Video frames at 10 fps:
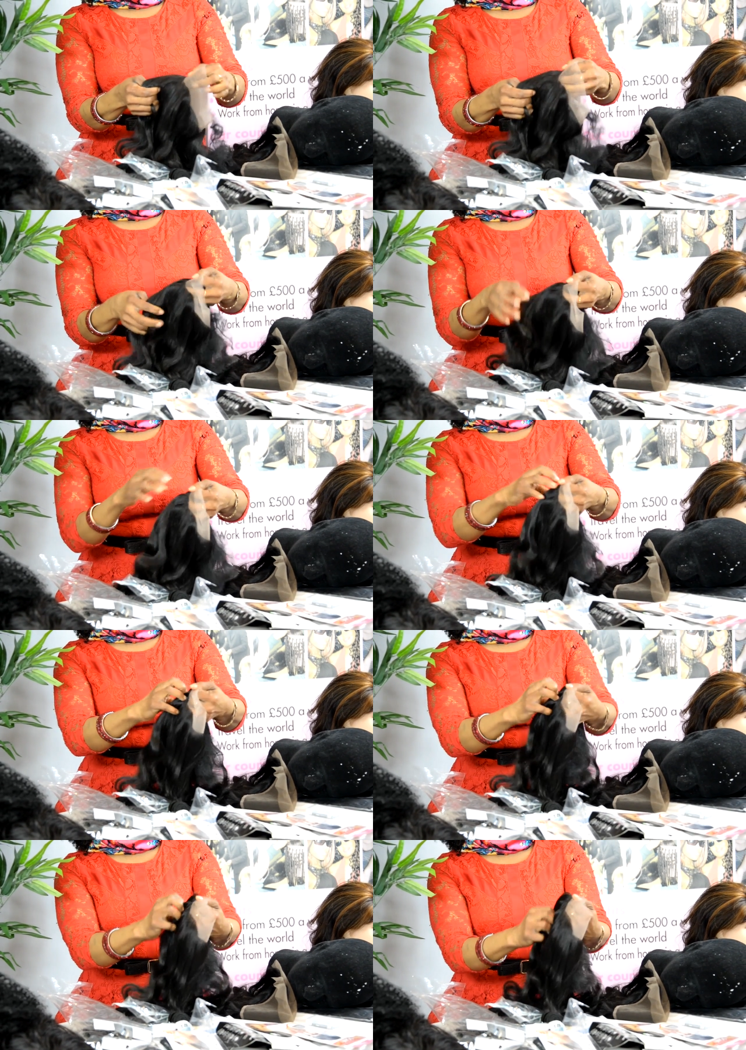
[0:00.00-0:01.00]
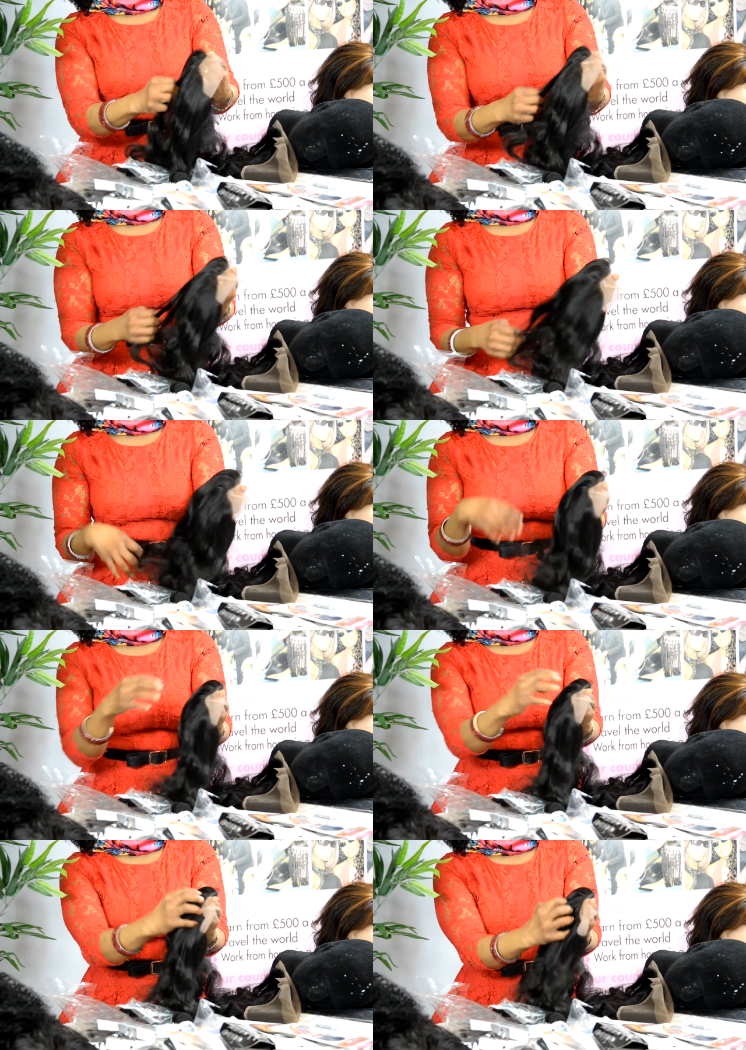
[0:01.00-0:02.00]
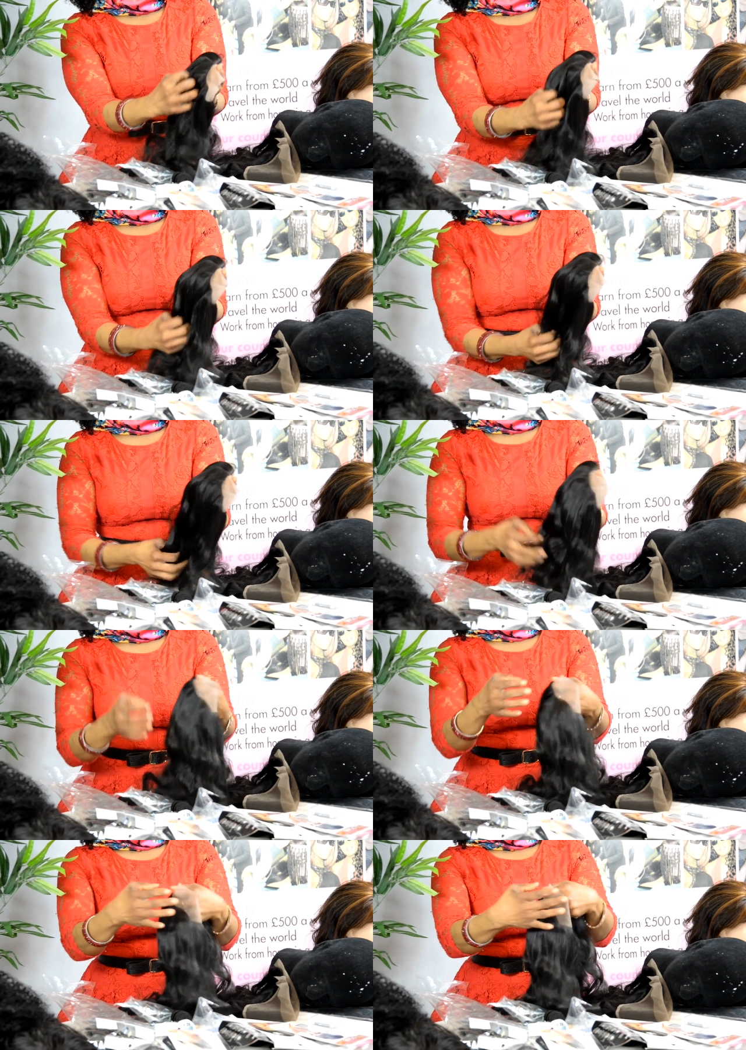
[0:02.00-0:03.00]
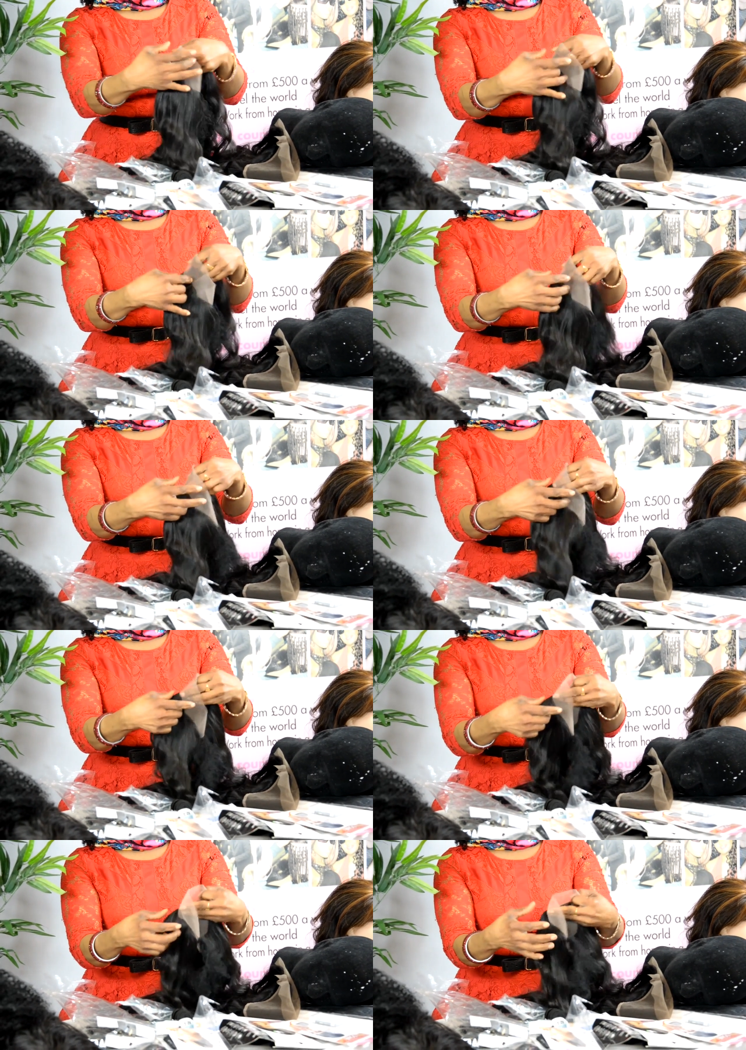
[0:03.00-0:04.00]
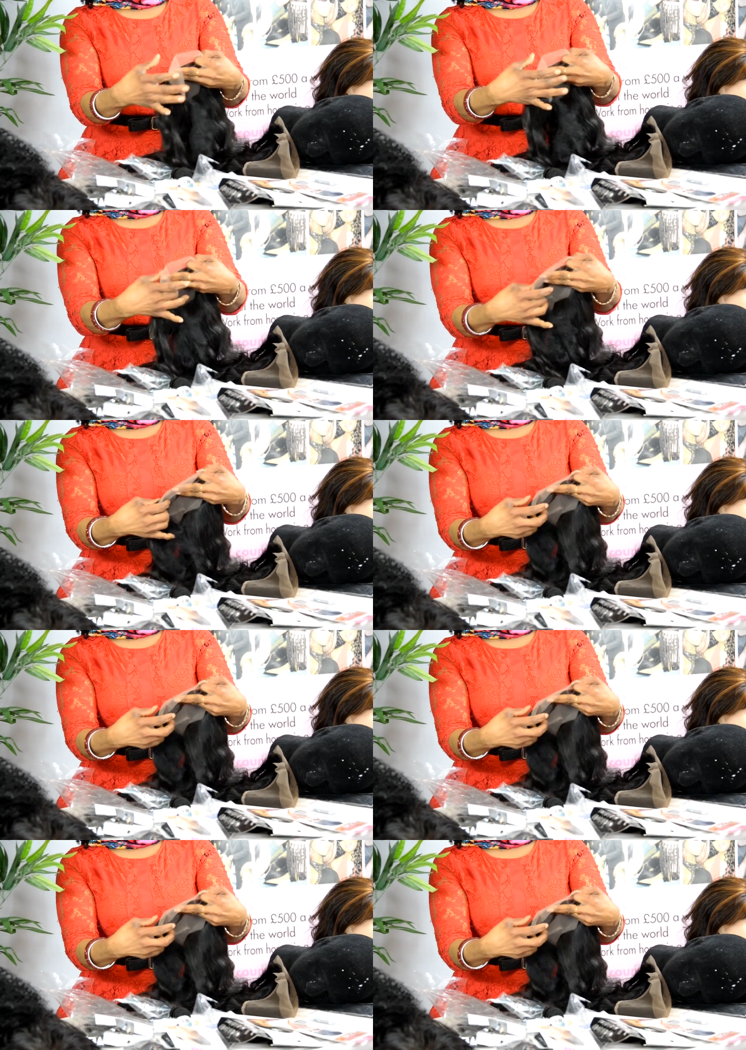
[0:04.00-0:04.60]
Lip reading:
Nobody's mouth can be seen.